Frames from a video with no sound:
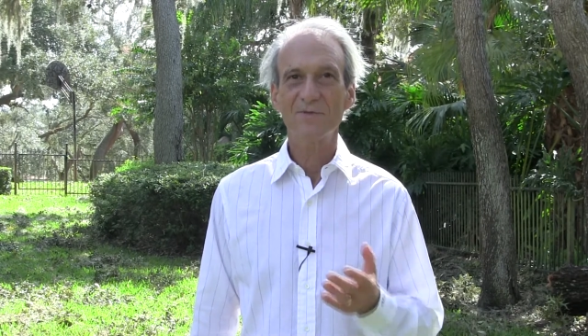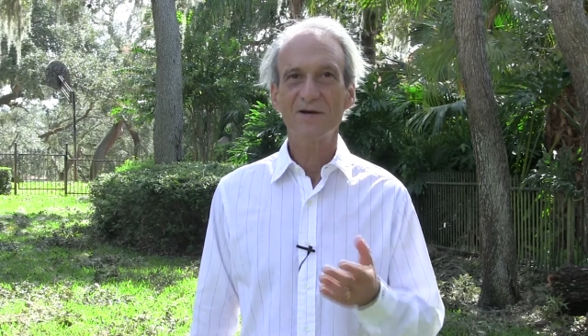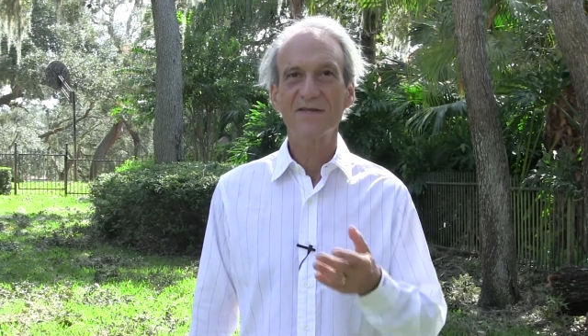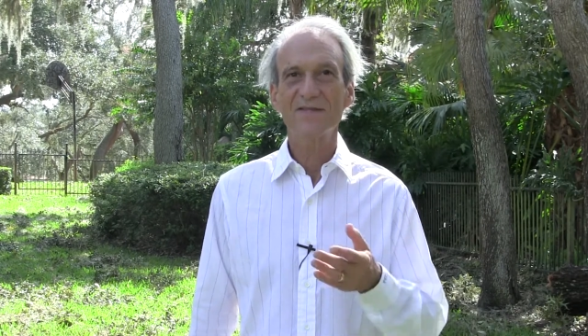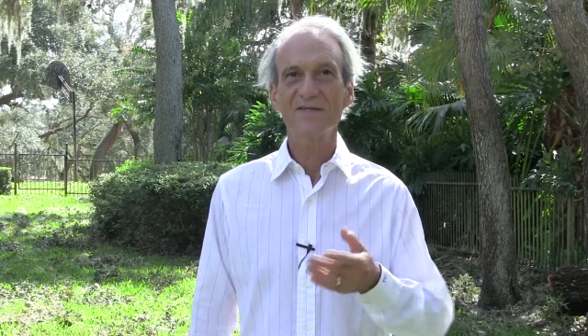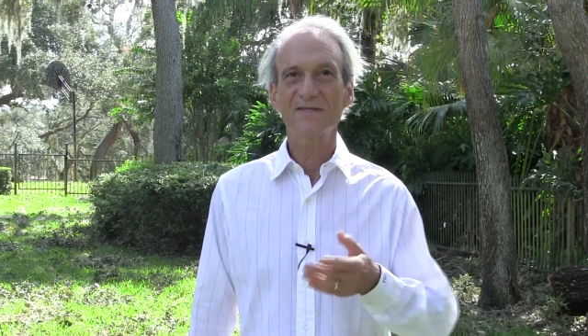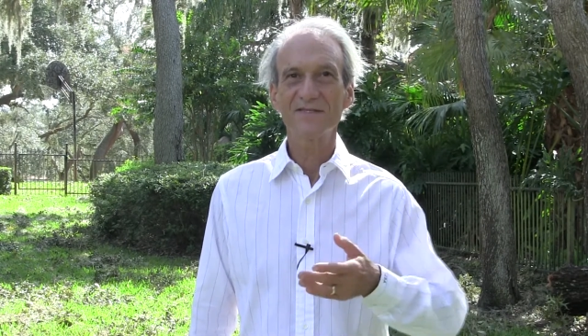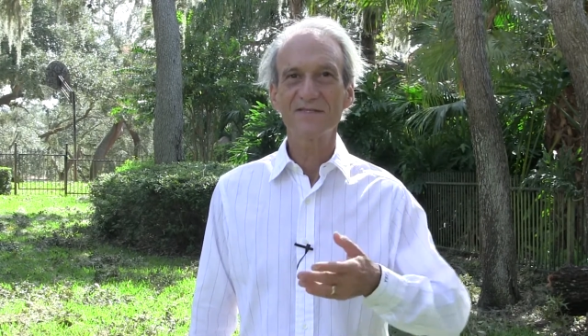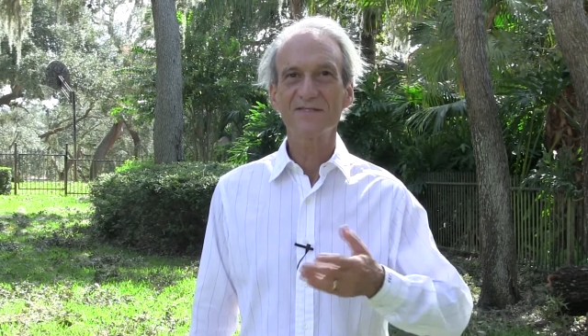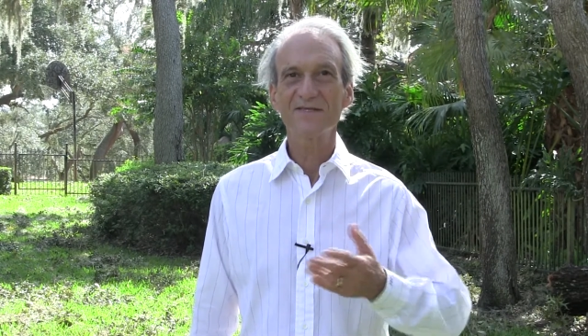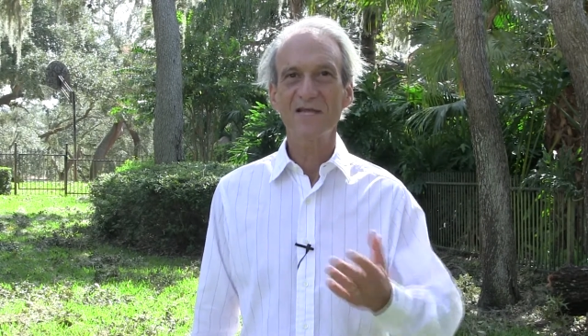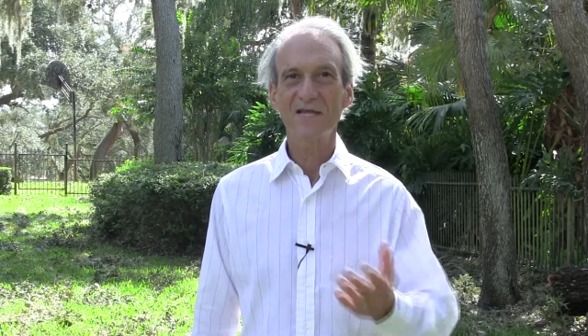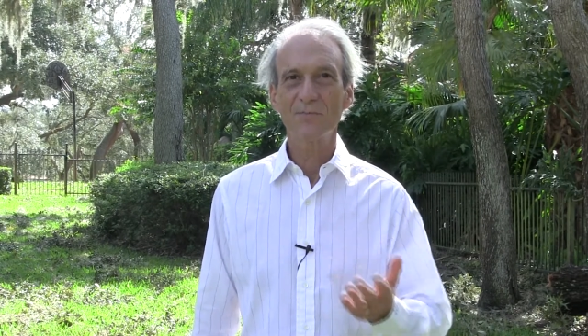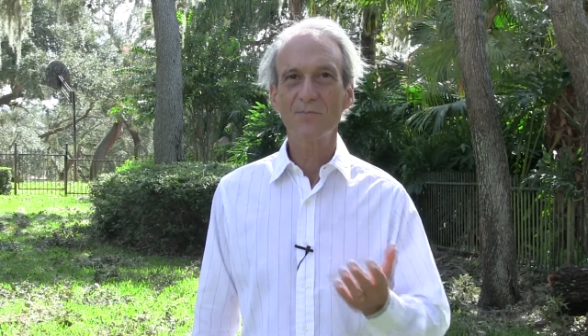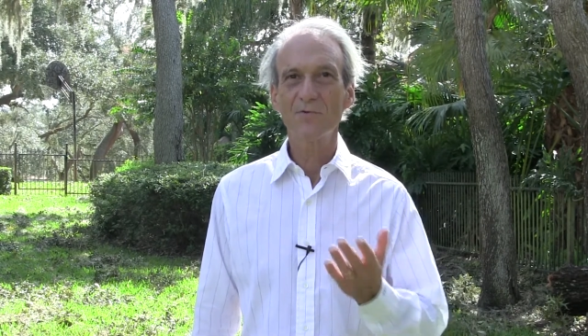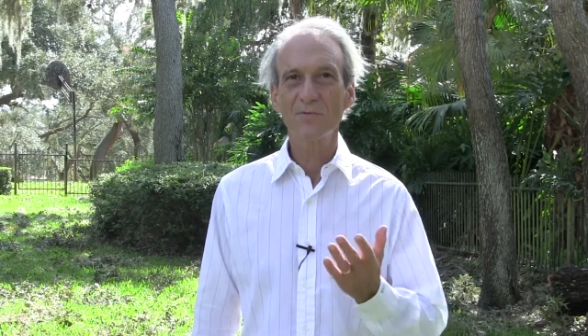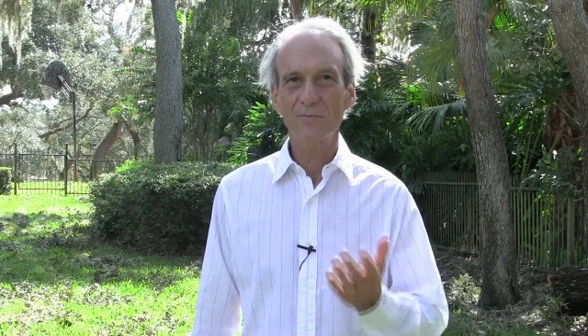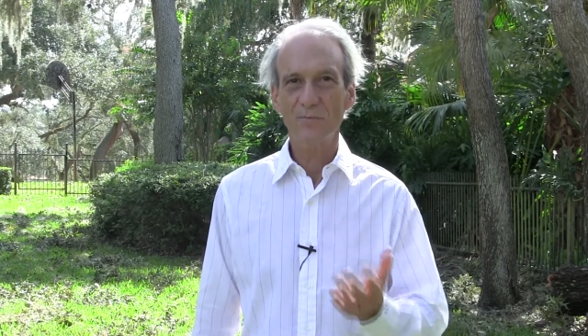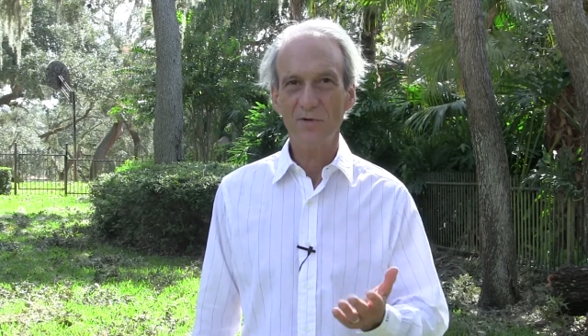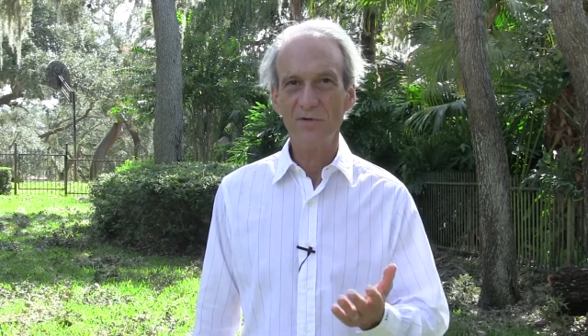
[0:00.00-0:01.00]
by the
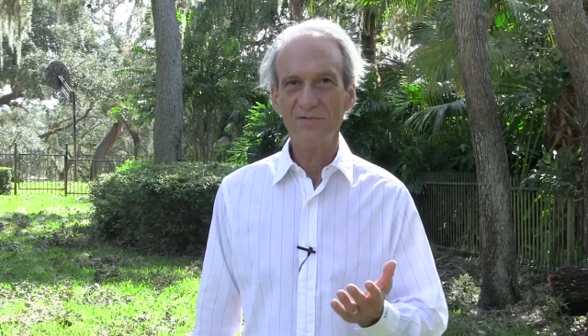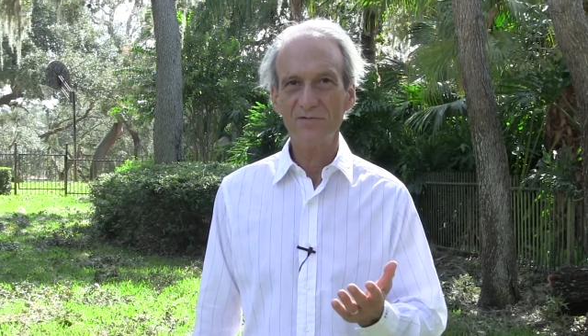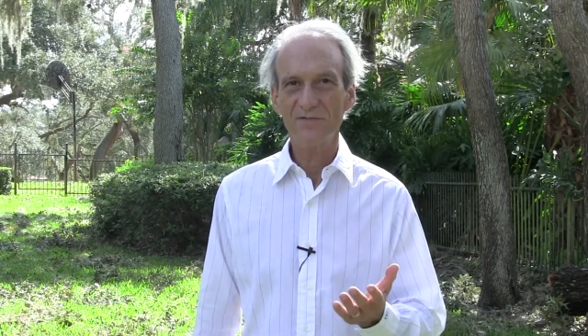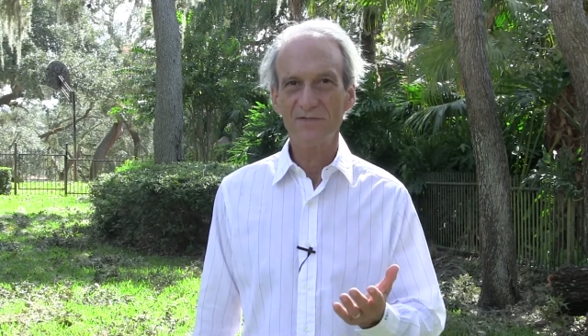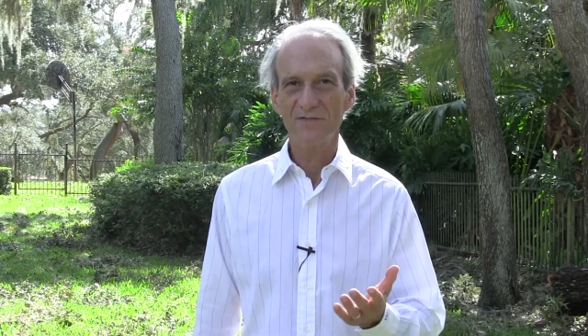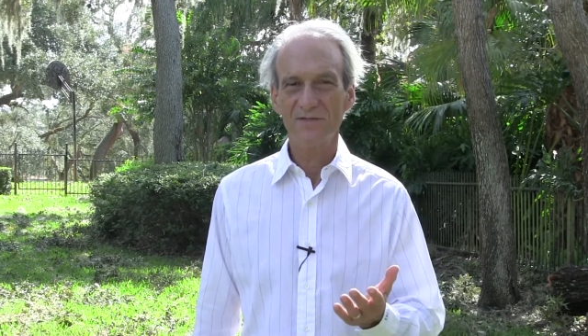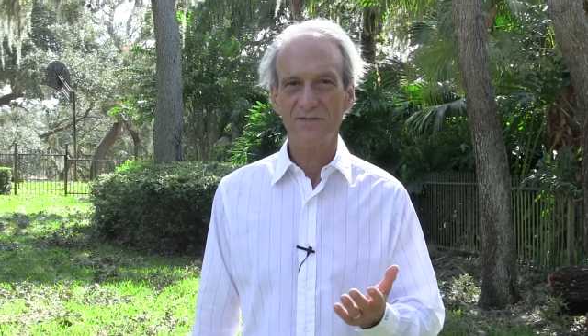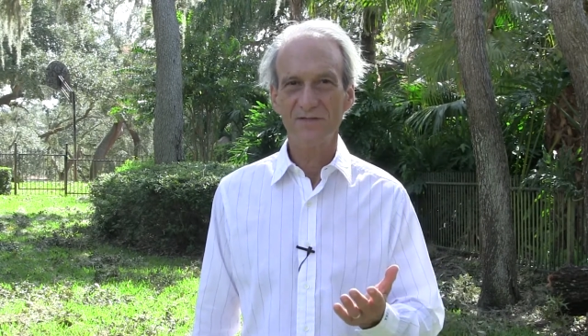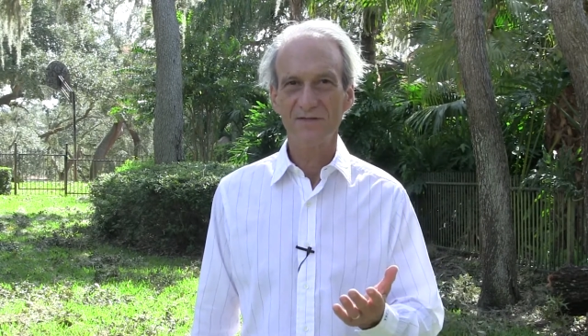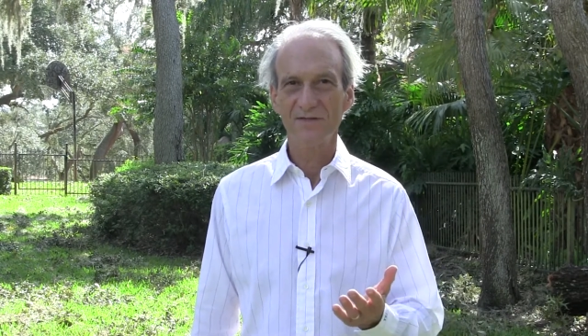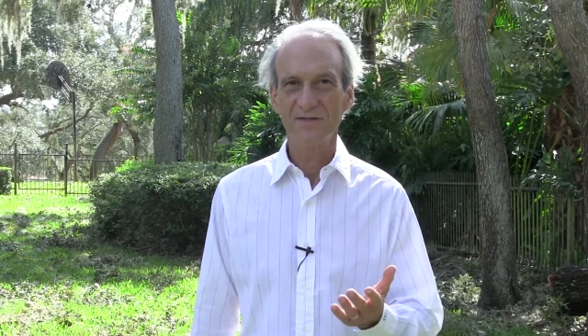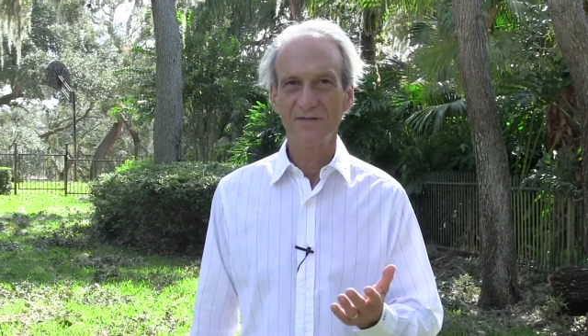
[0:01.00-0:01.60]
disabled person